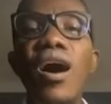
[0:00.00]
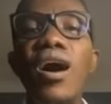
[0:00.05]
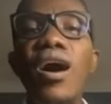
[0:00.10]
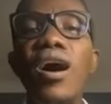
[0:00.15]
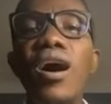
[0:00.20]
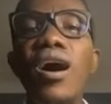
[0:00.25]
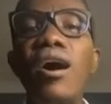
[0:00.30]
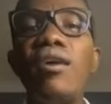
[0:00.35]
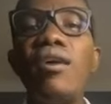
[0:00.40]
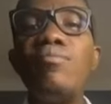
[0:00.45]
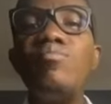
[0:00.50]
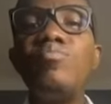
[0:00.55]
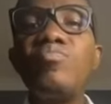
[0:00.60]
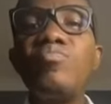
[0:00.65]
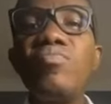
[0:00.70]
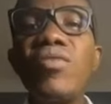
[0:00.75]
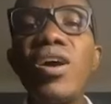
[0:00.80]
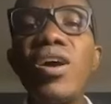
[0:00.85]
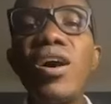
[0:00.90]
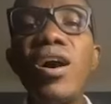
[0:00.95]
Um,
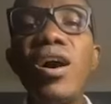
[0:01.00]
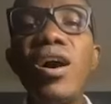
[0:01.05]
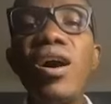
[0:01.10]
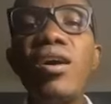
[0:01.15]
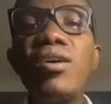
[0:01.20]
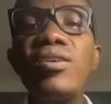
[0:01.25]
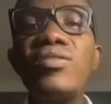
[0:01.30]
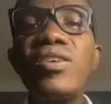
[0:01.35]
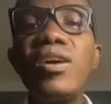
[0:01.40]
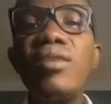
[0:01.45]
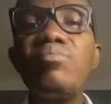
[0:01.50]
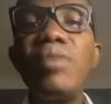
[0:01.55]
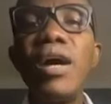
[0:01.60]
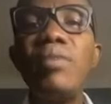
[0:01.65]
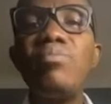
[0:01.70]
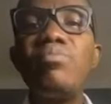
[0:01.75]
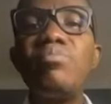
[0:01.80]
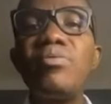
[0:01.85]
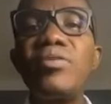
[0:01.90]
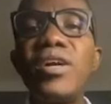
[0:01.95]
uh, said, By
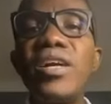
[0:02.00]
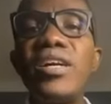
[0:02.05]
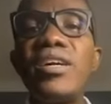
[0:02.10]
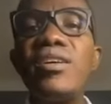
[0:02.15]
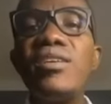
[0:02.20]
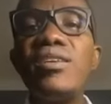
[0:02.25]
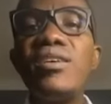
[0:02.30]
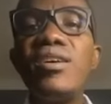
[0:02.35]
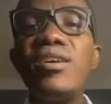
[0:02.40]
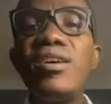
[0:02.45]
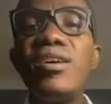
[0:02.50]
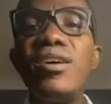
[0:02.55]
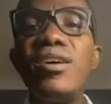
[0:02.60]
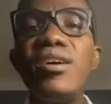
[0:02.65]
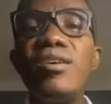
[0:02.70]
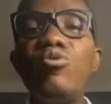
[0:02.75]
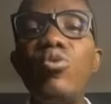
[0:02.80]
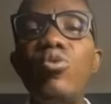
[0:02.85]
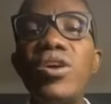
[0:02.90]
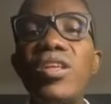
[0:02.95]
praying
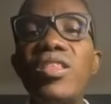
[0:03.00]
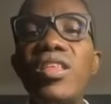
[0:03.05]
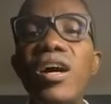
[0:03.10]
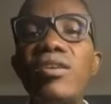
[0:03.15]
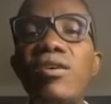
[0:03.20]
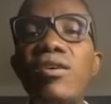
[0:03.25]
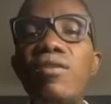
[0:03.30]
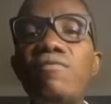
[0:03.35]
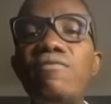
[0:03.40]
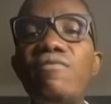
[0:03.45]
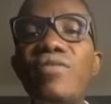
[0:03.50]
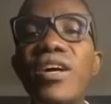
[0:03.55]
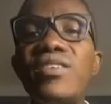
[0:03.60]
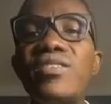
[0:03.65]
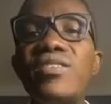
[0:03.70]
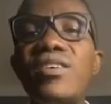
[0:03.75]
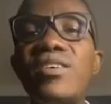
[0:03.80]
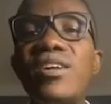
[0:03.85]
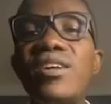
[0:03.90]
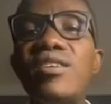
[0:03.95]
with and
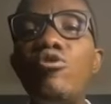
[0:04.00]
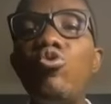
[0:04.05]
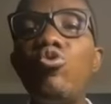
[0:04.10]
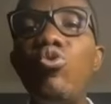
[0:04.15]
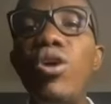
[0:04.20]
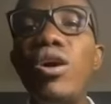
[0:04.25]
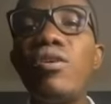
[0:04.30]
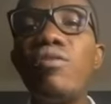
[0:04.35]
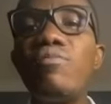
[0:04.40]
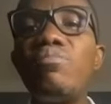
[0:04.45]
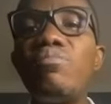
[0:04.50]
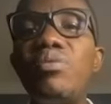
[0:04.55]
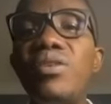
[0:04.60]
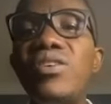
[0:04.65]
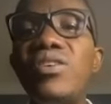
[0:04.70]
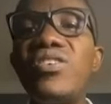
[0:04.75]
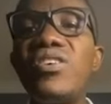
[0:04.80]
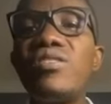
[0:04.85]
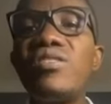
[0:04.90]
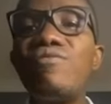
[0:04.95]
confessing one of
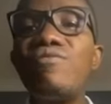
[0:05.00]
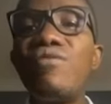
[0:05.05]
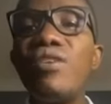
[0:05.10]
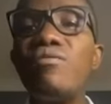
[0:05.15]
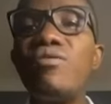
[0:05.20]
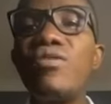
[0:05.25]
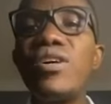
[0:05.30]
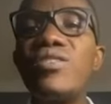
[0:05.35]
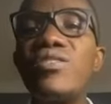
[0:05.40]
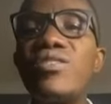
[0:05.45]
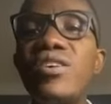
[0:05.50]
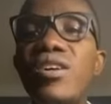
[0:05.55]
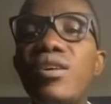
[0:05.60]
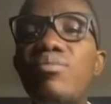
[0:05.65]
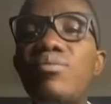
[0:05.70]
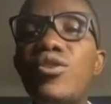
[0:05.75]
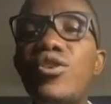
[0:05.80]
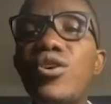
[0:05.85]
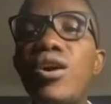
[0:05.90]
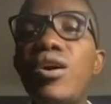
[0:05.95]
PG's favorite
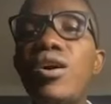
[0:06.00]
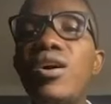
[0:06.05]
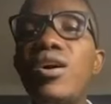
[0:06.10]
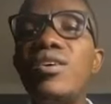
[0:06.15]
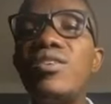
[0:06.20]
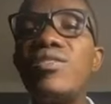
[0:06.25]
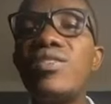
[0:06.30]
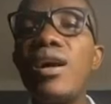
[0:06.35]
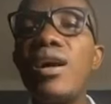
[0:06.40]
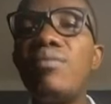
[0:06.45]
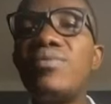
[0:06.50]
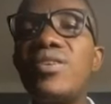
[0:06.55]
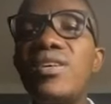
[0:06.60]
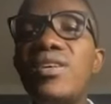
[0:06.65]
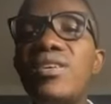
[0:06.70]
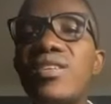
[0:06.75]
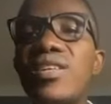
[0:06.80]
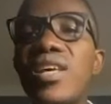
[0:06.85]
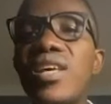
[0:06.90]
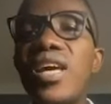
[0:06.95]
scripture, Psalm
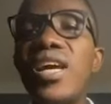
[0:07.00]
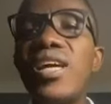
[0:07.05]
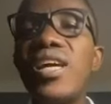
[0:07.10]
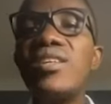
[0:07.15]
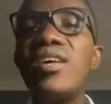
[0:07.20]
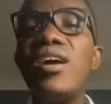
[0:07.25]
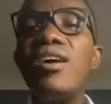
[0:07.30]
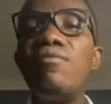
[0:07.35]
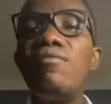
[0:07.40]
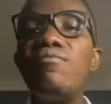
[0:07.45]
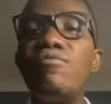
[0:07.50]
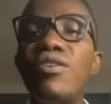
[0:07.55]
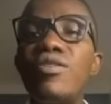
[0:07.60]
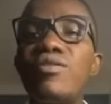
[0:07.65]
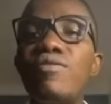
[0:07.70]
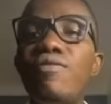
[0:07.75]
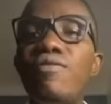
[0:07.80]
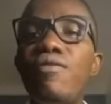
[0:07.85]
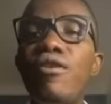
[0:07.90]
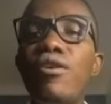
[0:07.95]
68,
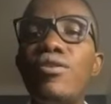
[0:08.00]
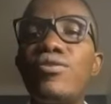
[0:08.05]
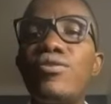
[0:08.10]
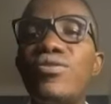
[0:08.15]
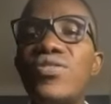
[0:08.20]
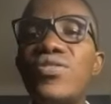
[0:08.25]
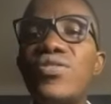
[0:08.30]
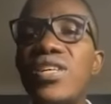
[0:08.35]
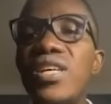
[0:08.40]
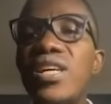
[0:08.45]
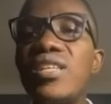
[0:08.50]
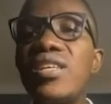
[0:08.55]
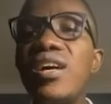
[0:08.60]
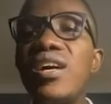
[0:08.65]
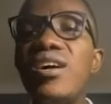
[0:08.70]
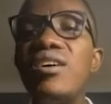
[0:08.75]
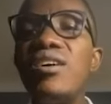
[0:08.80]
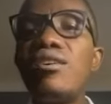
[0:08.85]
verse 4 to 6.